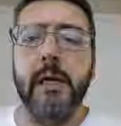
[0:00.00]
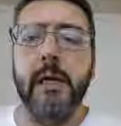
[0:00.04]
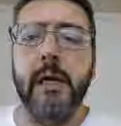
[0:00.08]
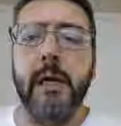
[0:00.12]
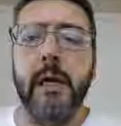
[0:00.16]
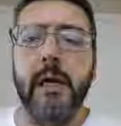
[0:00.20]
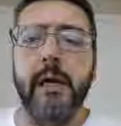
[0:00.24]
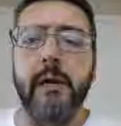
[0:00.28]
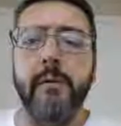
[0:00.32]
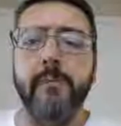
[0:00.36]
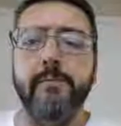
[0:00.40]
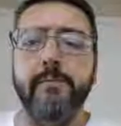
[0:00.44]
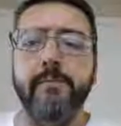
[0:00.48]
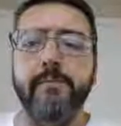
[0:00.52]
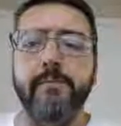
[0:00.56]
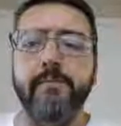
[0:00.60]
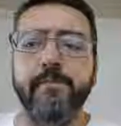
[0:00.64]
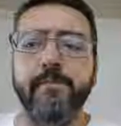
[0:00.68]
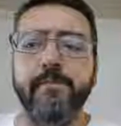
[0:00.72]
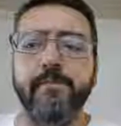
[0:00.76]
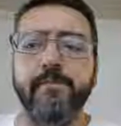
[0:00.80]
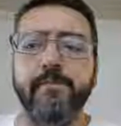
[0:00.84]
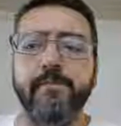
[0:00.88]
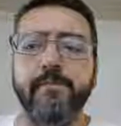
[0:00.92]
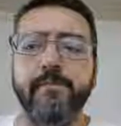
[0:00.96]
But
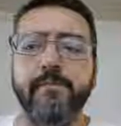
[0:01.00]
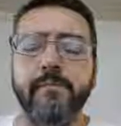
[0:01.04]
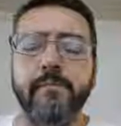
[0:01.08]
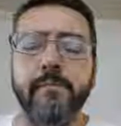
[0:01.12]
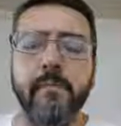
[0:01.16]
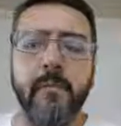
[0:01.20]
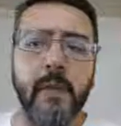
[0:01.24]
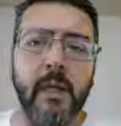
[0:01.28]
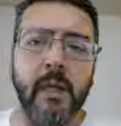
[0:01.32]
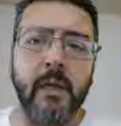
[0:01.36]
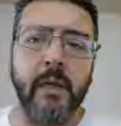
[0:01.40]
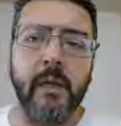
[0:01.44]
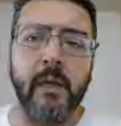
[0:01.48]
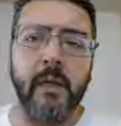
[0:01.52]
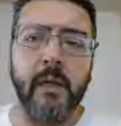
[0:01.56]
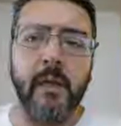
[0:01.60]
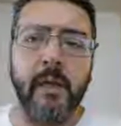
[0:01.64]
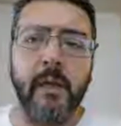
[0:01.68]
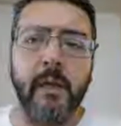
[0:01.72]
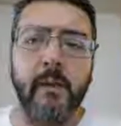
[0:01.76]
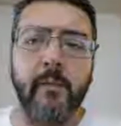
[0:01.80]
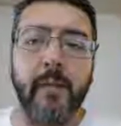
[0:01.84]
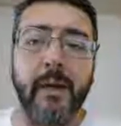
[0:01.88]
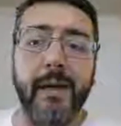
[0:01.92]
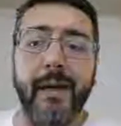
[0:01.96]

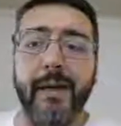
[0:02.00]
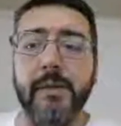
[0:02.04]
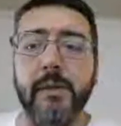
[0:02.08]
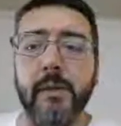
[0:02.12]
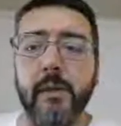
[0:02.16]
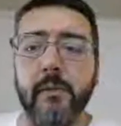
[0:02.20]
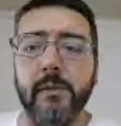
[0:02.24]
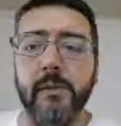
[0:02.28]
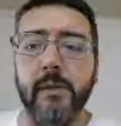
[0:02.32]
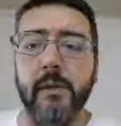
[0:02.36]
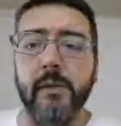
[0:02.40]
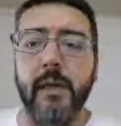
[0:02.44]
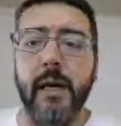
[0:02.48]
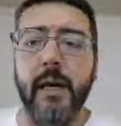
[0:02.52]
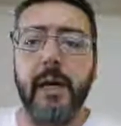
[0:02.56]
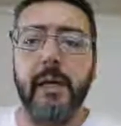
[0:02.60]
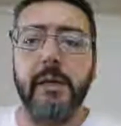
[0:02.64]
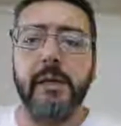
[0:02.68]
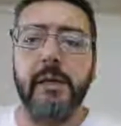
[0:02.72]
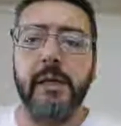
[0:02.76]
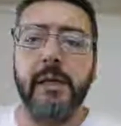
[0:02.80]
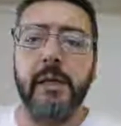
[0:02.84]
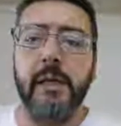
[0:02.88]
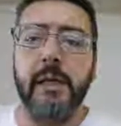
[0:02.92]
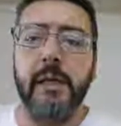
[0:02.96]
I don't know that.
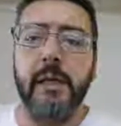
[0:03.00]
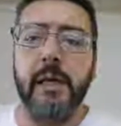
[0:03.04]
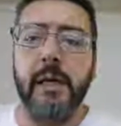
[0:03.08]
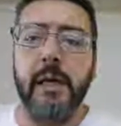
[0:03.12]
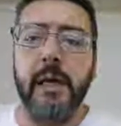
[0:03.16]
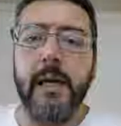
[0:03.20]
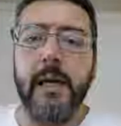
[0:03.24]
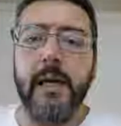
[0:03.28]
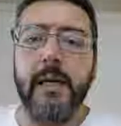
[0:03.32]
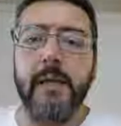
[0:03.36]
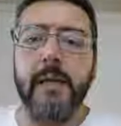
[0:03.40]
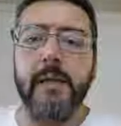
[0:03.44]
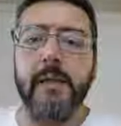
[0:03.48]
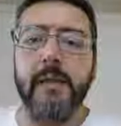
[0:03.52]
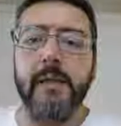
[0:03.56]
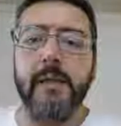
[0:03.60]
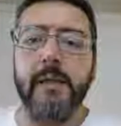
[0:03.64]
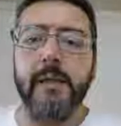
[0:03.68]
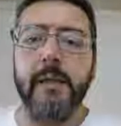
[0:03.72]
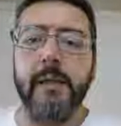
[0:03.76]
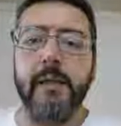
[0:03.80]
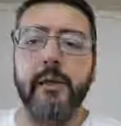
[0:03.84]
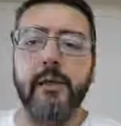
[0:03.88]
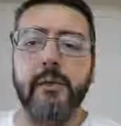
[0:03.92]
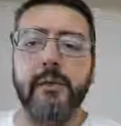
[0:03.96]
And
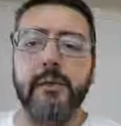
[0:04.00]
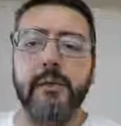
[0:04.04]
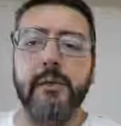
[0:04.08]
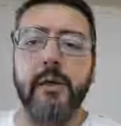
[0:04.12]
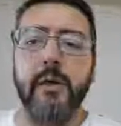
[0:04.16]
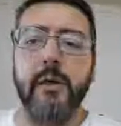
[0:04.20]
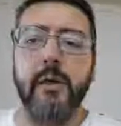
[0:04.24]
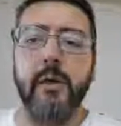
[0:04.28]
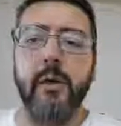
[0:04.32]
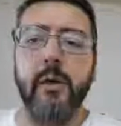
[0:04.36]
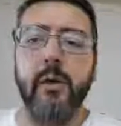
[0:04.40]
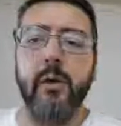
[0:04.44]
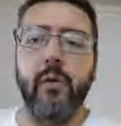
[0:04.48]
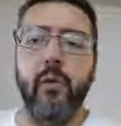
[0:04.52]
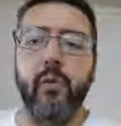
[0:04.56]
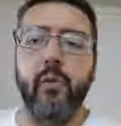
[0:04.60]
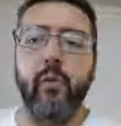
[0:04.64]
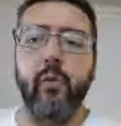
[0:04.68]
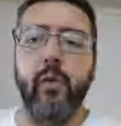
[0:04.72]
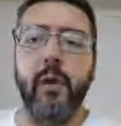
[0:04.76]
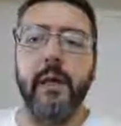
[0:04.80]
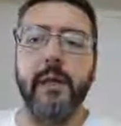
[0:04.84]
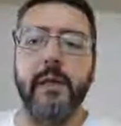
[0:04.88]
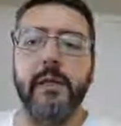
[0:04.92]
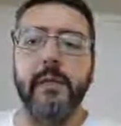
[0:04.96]
here's
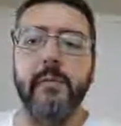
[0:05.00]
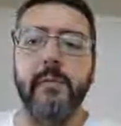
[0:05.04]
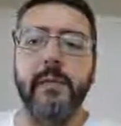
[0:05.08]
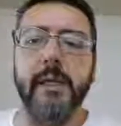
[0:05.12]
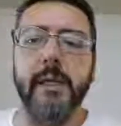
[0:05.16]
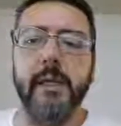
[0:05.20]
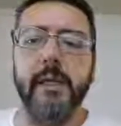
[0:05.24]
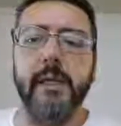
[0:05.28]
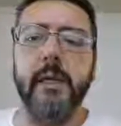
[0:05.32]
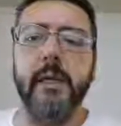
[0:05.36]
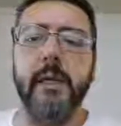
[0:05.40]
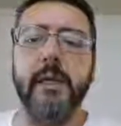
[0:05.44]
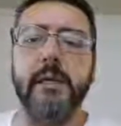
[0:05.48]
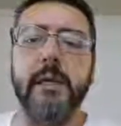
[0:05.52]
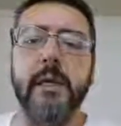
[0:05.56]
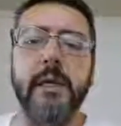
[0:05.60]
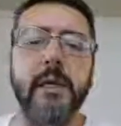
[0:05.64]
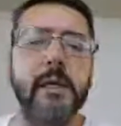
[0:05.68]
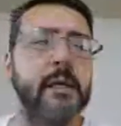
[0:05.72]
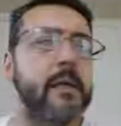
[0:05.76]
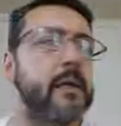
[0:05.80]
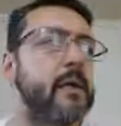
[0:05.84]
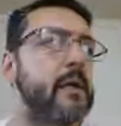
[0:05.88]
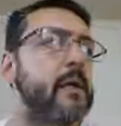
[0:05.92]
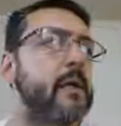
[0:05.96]
what can be done.
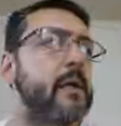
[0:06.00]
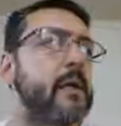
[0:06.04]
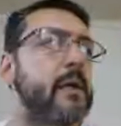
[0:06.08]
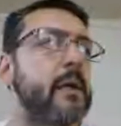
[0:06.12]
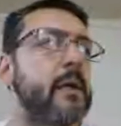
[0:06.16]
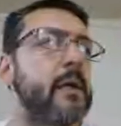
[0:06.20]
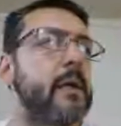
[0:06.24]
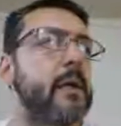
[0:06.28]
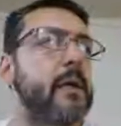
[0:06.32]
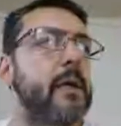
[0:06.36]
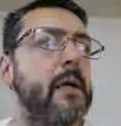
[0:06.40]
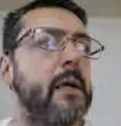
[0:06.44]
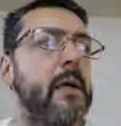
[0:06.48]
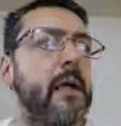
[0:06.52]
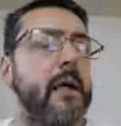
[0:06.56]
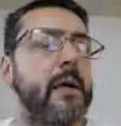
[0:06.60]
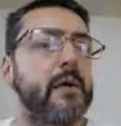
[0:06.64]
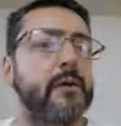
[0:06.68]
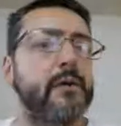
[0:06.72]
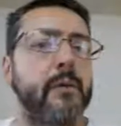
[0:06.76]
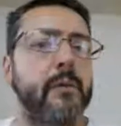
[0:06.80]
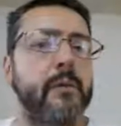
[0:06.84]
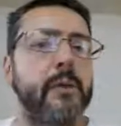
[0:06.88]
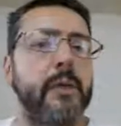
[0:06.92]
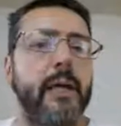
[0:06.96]

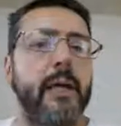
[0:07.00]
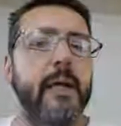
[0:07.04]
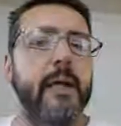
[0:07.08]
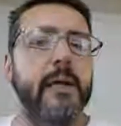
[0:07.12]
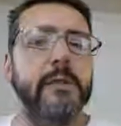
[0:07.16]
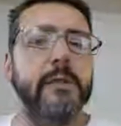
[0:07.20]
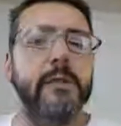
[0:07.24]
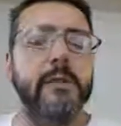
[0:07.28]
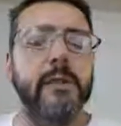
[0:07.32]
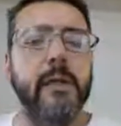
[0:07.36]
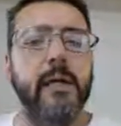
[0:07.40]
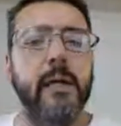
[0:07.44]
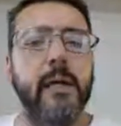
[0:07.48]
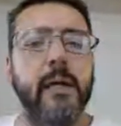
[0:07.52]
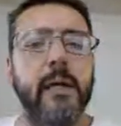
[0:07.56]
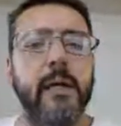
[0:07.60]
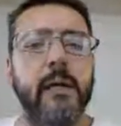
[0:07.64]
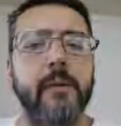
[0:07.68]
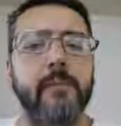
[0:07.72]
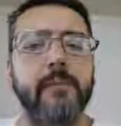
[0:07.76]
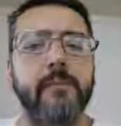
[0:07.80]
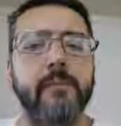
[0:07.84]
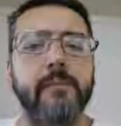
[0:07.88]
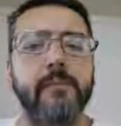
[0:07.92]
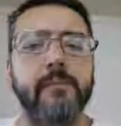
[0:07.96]
Here's what I'm going to ask
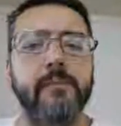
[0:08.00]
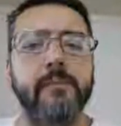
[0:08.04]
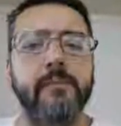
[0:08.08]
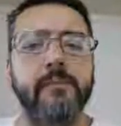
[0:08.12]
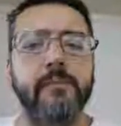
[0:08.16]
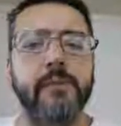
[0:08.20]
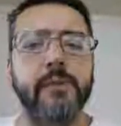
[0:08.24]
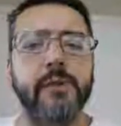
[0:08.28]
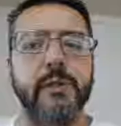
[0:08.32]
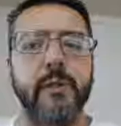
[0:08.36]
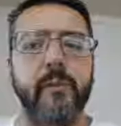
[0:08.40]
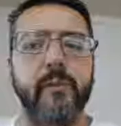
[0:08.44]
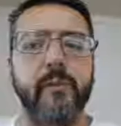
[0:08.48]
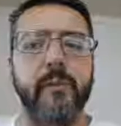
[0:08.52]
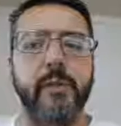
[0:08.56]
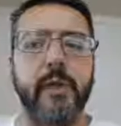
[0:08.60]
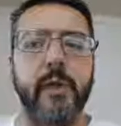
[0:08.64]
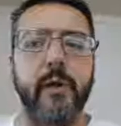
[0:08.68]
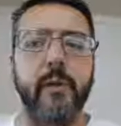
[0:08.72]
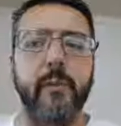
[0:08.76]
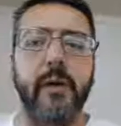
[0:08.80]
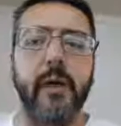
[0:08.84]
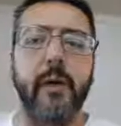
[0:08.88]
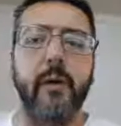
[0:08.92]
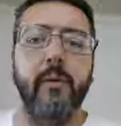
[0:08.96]
some of you to
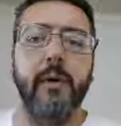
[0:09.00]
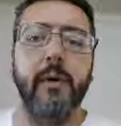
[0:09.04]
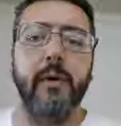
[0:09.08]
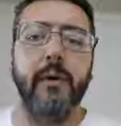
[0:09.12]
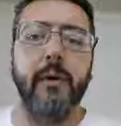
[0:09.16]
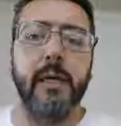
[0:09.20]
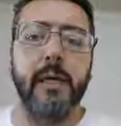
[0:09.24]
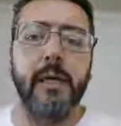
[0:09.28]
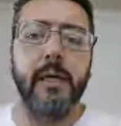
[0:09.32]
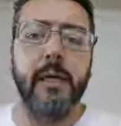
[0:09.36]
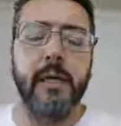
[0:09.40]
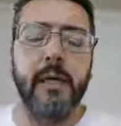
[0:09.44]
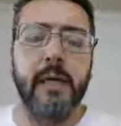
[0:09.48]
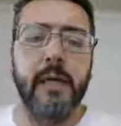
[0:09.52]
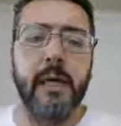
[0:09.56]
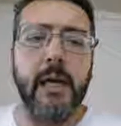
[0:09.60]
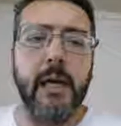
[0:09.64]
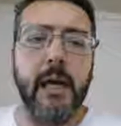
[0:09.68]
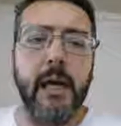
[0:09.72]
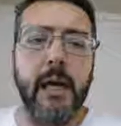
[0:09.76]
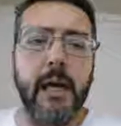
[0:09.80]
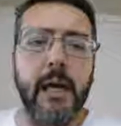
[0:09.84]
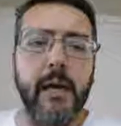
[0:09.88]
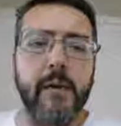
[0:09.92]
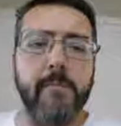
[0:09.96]
help me out with.
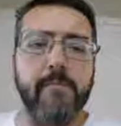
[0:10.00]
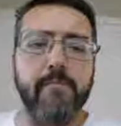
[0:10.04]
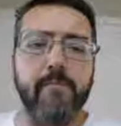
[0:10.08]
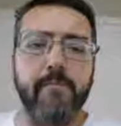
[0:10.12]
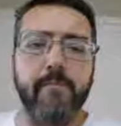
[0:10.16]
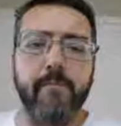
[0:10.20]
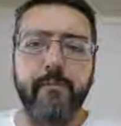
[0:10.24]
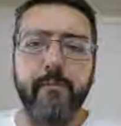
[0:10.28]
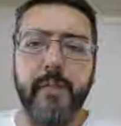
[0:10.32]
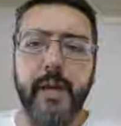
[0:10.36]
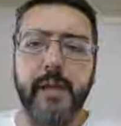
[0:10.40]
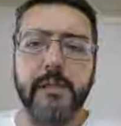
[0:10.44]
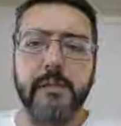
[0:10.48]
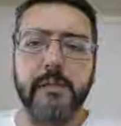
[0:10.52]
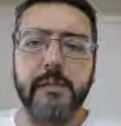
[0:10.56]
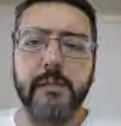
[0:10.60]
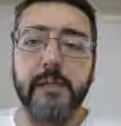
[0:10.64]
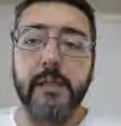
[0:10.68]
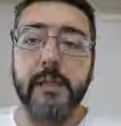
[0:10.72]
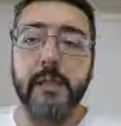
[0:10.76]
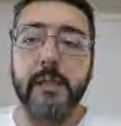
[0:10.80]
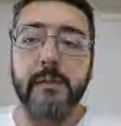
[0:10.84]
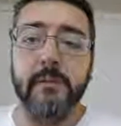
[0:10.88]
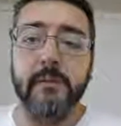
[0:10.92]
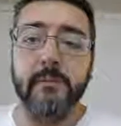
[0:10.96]

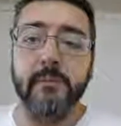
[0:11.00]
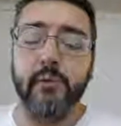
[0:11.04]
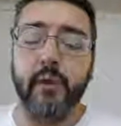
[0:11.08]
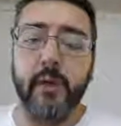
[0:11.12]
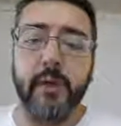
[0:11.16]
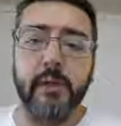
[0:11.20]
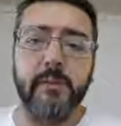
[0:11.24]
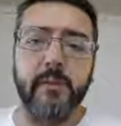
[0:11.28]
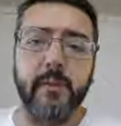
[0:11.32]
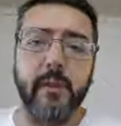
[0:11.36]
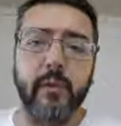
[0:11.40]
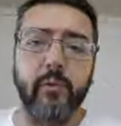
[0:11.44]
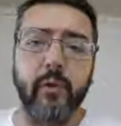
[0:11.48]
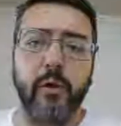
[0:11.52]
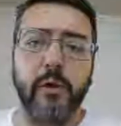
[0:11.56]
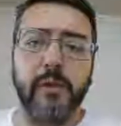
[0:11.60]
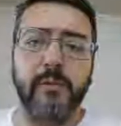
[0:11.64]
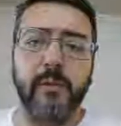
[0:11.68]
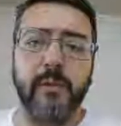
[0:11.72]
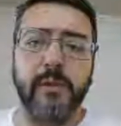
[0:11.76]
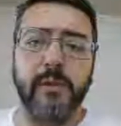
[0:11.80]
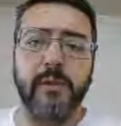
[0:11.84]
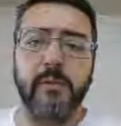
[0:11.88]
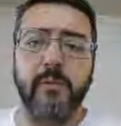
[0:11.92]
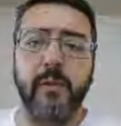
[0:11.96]
Basically, try to spread word as
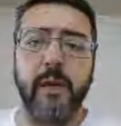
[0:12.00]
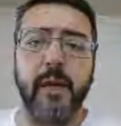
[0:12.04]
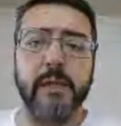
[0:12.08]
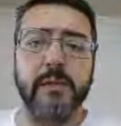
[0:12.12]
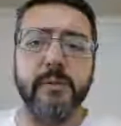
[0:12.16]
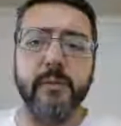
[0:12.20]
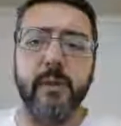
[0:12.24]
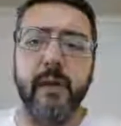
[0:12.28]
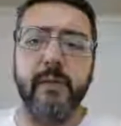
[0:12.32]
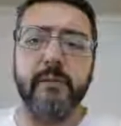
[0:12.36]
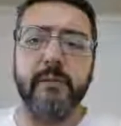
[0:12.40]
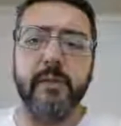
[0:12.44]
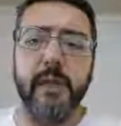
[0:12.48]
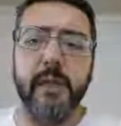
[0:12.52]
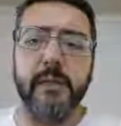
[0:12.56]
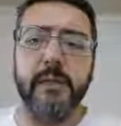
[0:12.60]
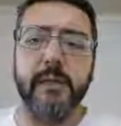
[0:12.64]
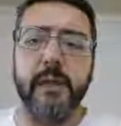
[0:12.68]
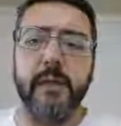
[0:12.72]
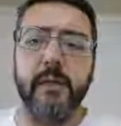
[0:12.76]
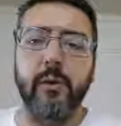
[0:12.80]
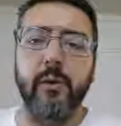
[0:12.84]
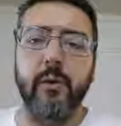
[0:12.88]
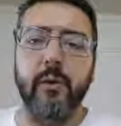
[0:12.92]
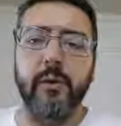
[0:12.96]
much as possible. I've tried to
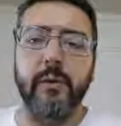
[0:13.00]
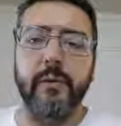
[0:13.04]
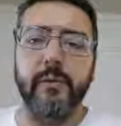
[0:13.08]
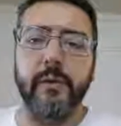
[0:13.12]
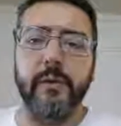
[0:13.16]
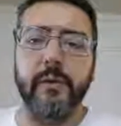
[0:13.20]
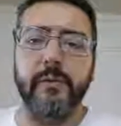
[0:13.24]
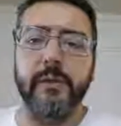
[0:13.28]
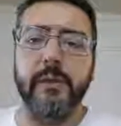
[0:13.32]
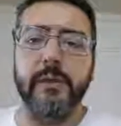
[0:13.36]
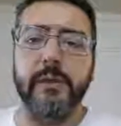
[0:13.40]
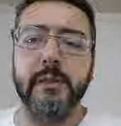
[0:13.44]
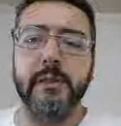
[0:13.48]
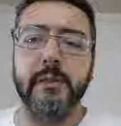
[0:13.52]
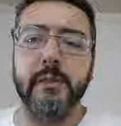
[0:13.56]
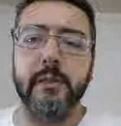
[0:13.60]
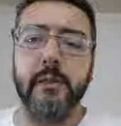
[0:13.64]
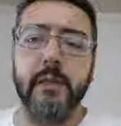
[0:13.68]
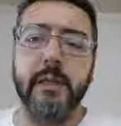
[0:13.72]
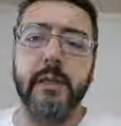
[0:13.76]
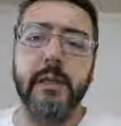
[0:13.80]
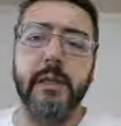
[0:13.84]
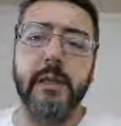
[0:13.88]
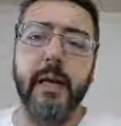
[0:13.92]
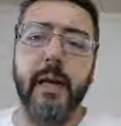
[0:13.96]
get a hold of her defense
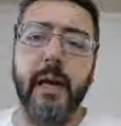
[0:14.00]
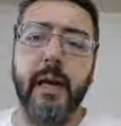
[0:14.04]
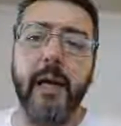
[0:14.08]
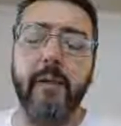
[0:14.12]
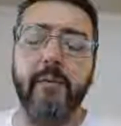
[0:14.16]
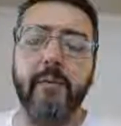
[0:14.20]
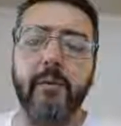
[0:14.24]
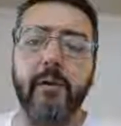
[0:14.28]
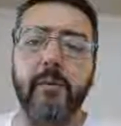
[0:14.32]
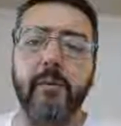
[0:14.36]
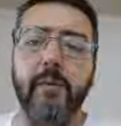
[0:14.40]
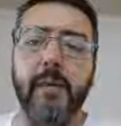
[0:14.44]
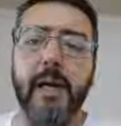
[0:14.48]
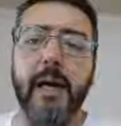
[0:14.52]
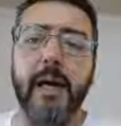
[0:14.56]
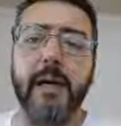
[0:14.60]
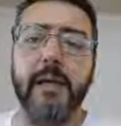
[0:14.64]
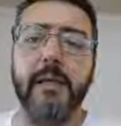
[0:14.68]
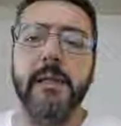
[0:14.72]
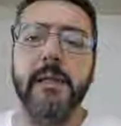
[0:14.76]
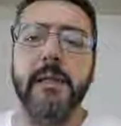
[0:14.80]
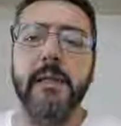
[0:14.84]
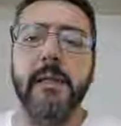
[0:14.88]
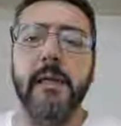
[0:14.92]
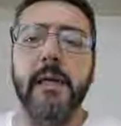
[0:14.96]
attorney. I haven't heard back.